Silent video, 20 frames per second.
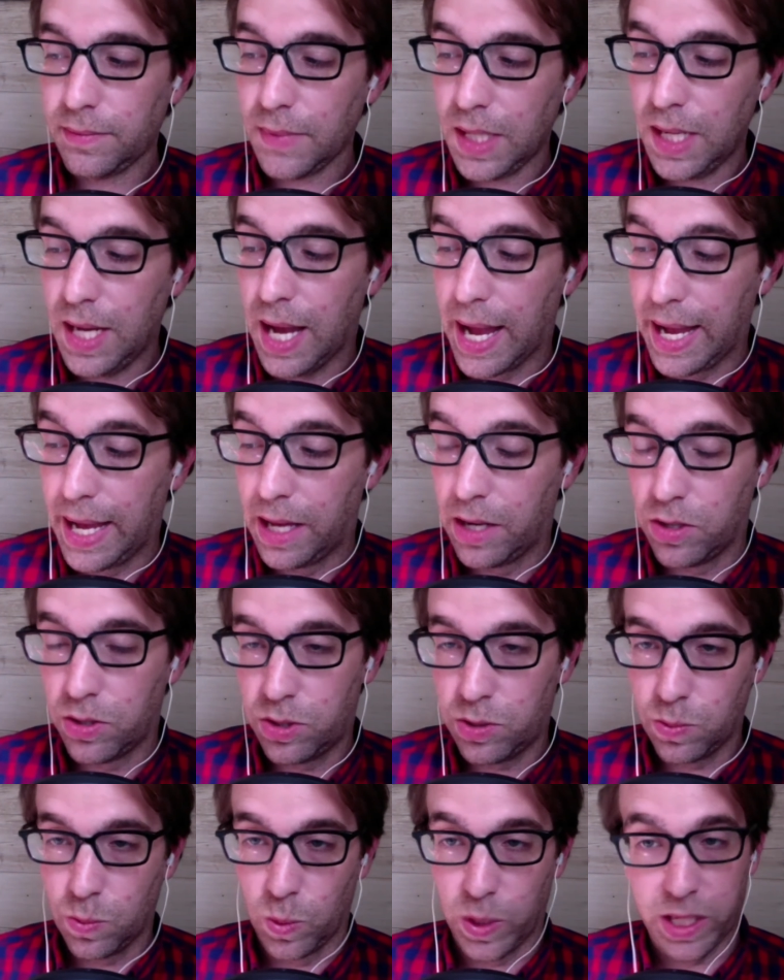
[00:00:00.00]

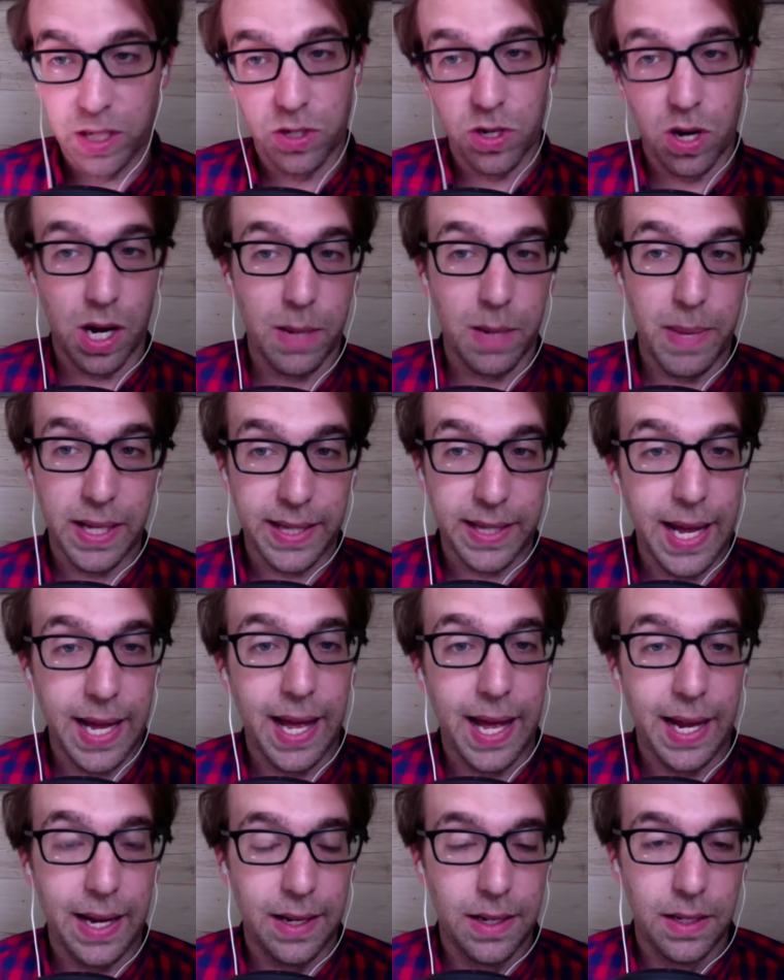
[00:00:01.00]
And we can talk about
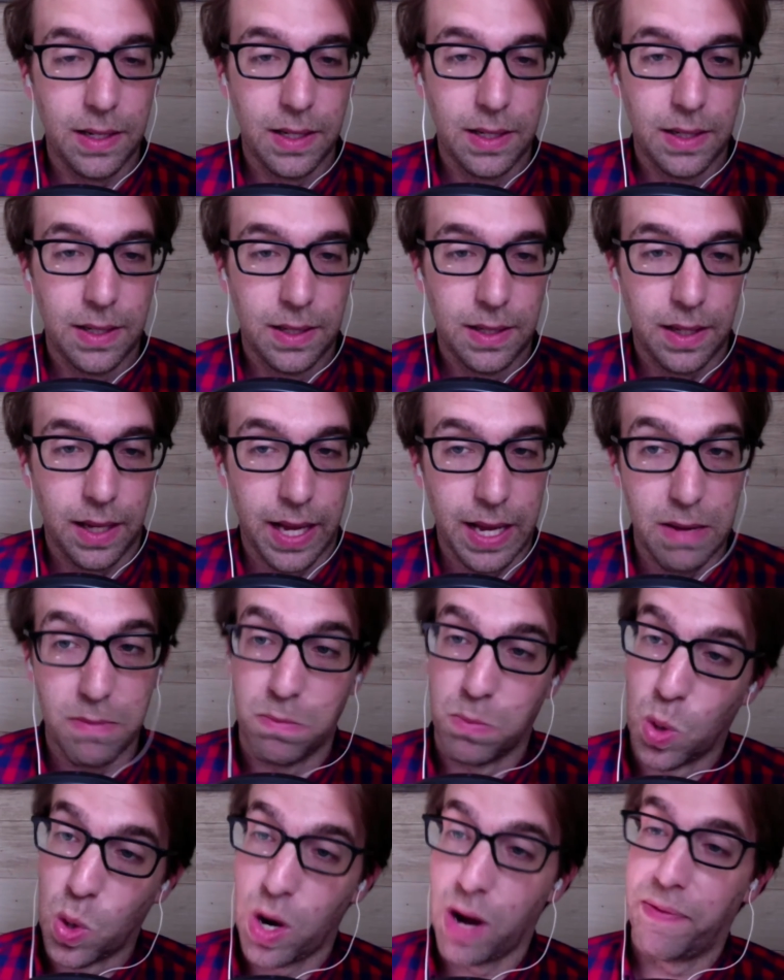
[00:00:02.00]
that. And
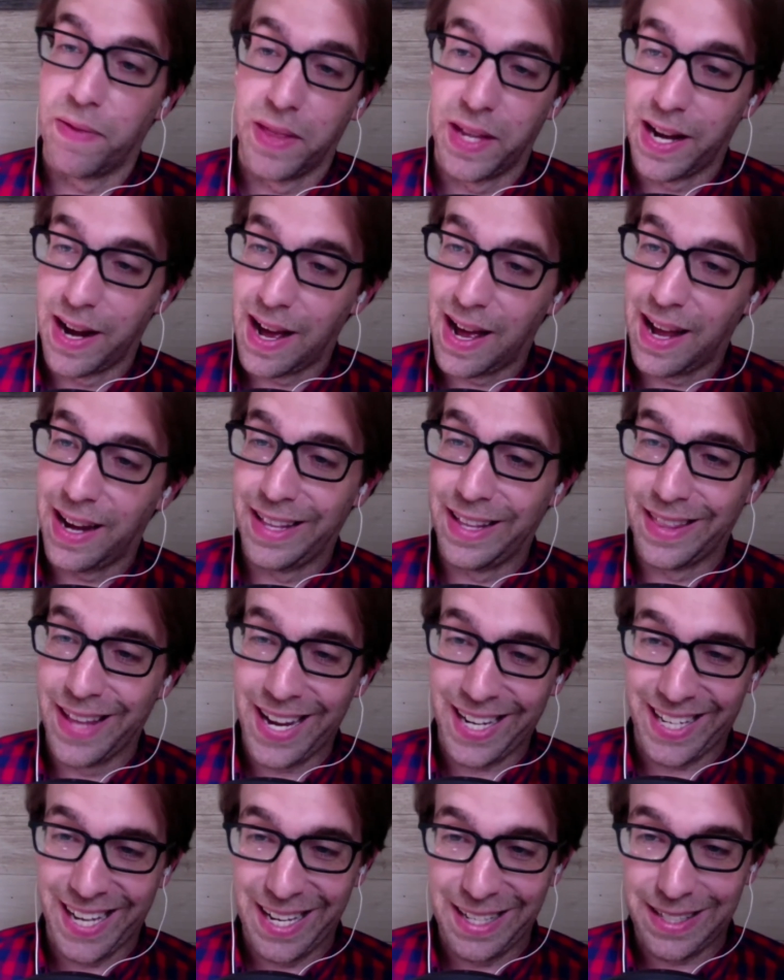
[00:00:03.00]
more often than not, in
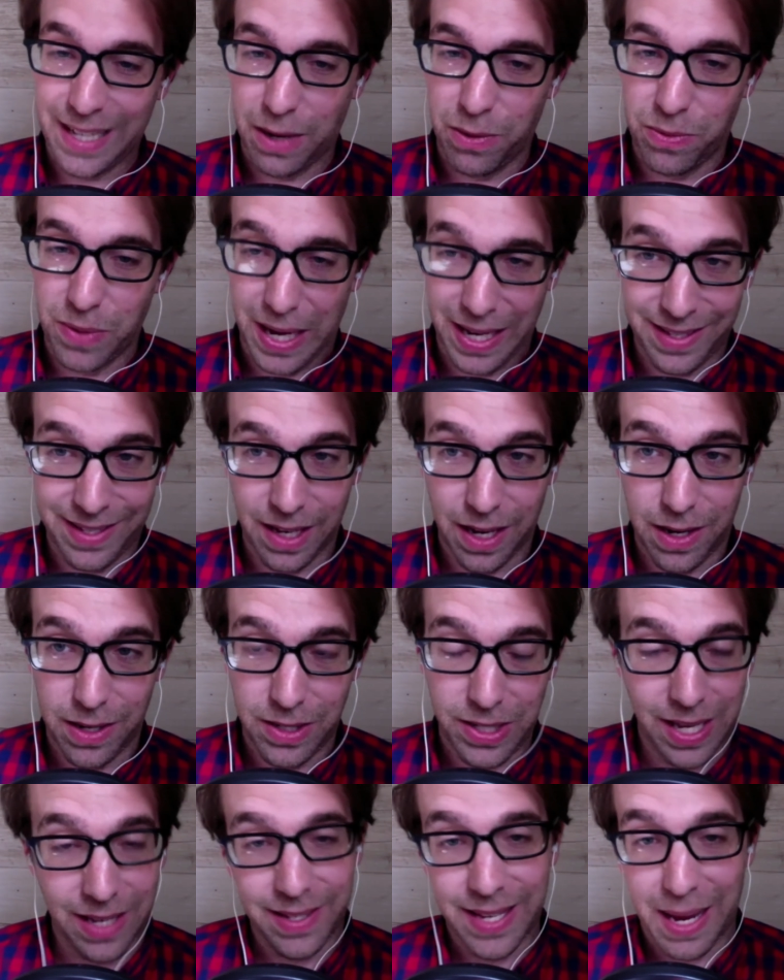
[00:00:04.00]
that case, I said,
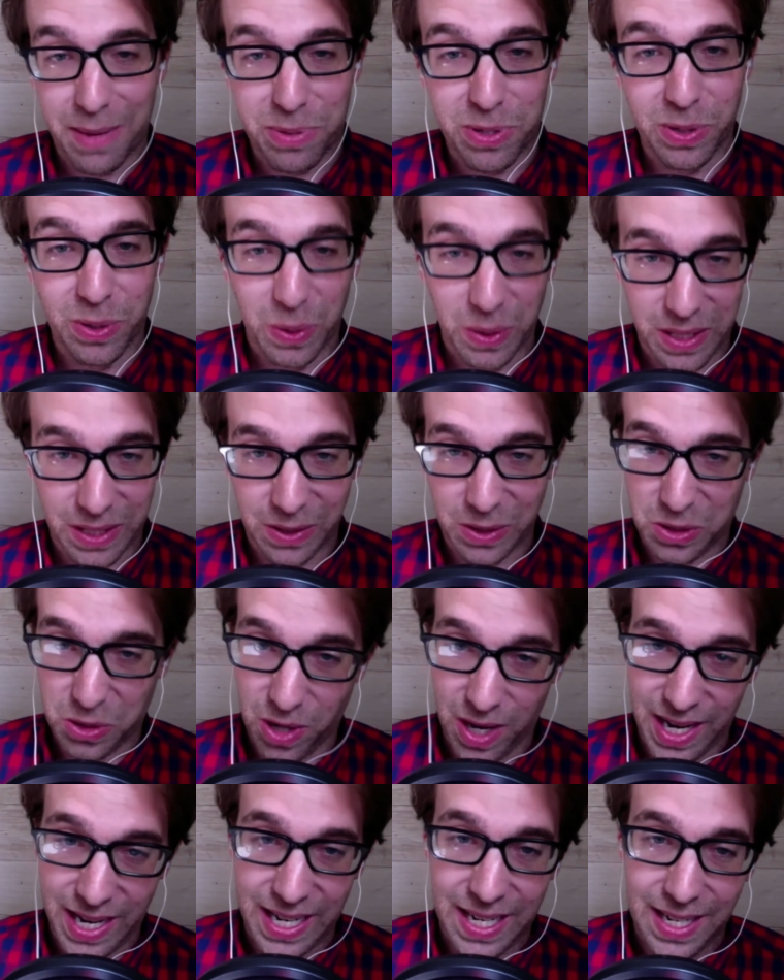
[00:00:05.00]
yes, absolutely, it looks
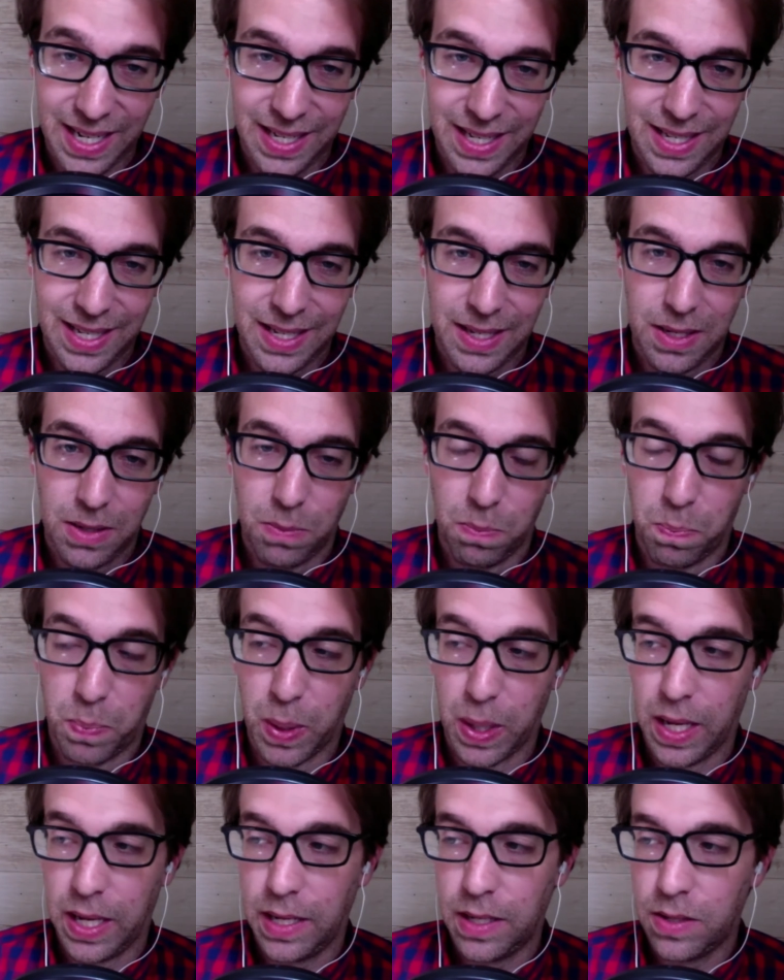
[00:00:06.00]
great.
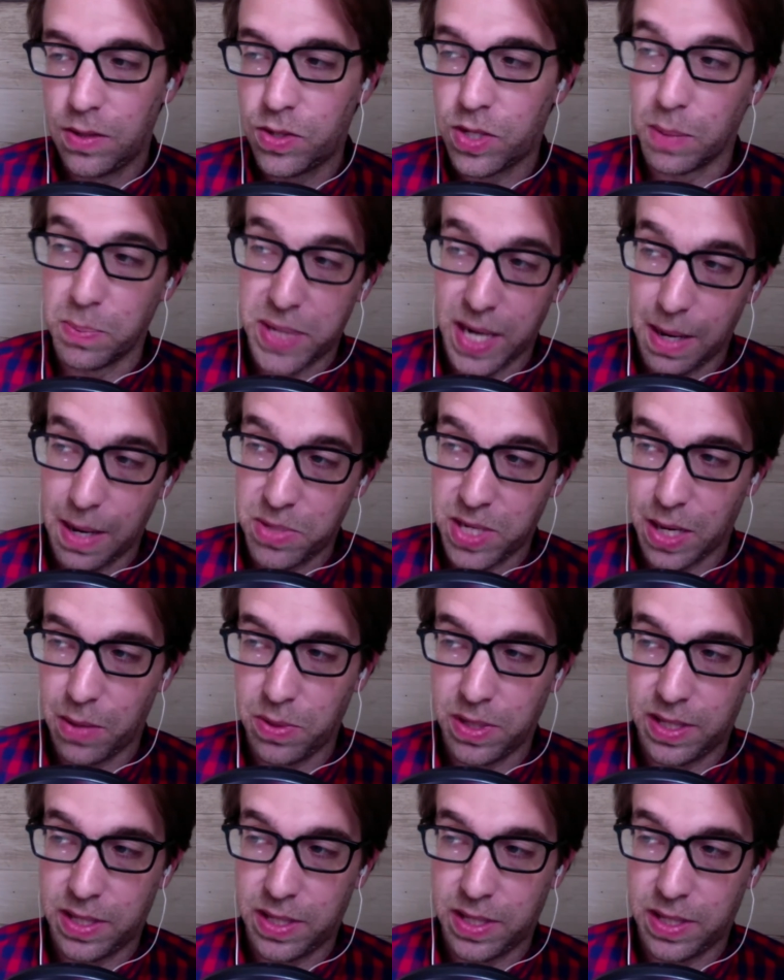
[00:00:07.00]
But sometimes I would